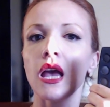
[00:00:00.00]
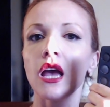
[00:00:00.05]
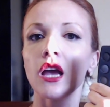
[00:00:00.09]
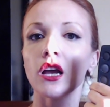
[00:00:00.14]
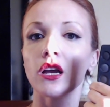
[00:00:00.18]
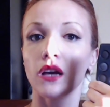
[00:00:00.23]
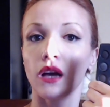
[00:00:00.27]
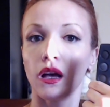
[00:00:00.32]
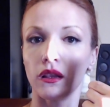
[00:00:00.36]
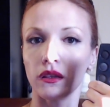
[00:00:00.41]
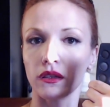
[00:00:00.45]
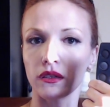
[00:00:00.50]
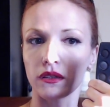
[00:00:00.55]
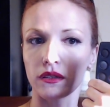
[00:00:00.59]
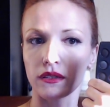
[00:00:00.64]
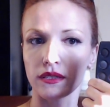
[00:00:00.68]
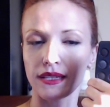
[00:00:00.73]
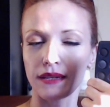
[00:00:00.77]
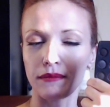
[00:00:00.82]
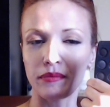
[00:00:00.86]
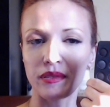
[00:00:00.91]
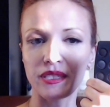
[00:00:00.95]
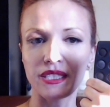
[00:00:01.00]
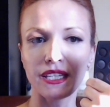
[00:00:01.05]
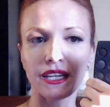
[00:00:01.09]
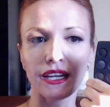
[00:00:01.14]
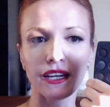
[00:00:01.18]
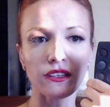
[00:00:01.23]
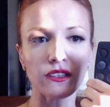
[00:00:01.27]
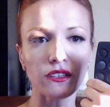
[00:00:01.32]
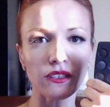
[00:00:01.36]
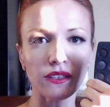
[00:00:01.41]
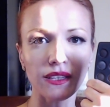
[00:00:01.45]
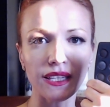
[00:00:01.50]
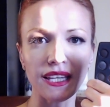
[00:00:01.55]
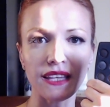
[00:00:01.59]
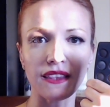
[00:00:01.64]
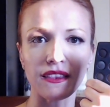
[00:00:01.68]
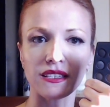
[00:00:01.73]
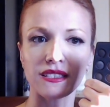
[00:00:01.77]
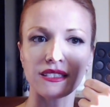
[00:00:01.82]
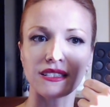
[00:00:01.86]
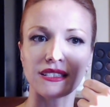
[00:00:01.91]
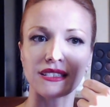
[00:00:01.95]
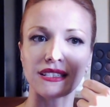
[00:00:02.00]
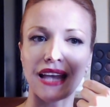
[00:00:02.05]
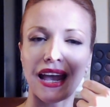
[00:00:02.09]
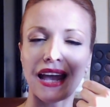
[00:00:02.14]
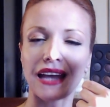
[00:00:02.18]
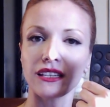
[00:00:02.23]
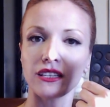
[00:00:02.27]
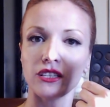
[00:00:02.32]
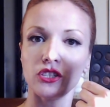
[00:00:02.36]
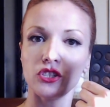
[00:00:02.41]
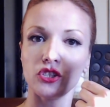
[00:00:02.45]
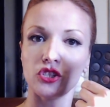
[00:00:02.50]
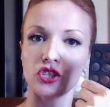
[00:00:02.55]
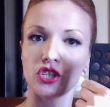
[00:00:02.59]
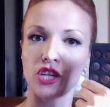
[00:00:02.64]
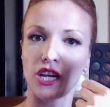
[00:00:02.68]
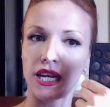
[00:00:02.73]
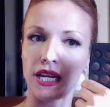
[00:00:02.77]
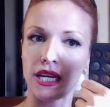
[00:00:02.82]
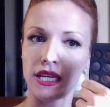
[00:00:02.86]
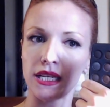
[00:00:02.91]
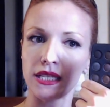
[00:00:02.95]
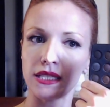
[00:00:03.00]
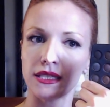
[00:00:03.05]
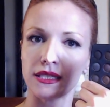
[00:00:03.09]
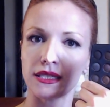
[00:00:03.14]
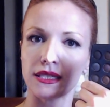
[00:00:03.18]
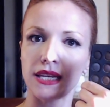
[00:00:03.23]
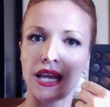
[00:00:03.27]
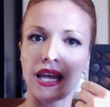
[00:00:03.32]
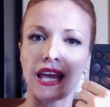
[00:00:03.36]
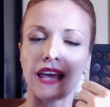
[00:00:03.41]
colors, and particularly the satin shades